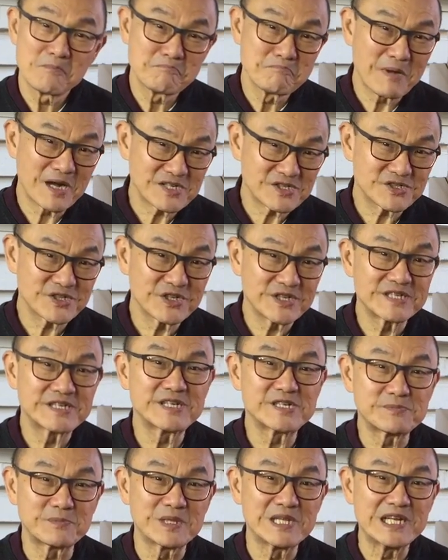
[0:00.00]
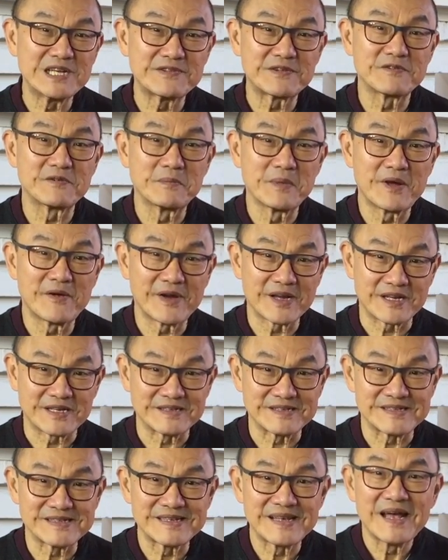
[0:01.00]
Much to the disbelief of
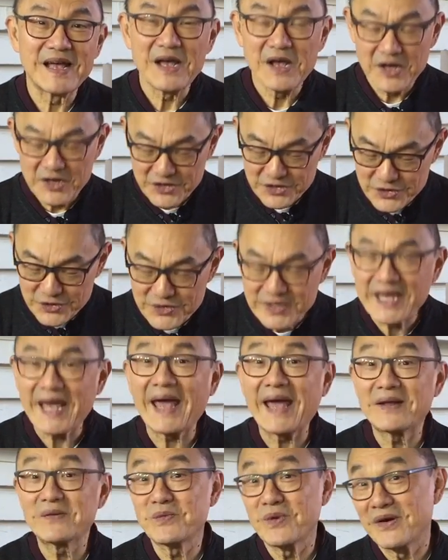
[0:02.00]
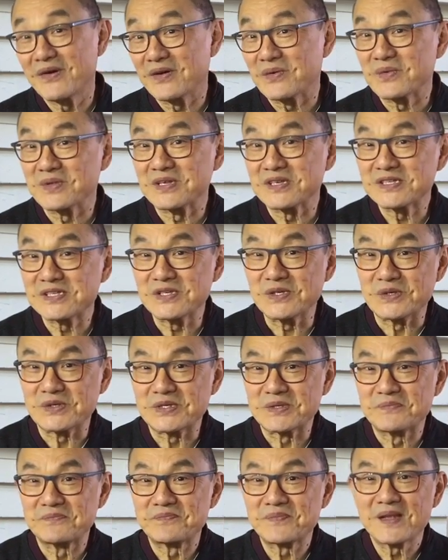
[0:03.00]
Americans, you can wear it with a suit.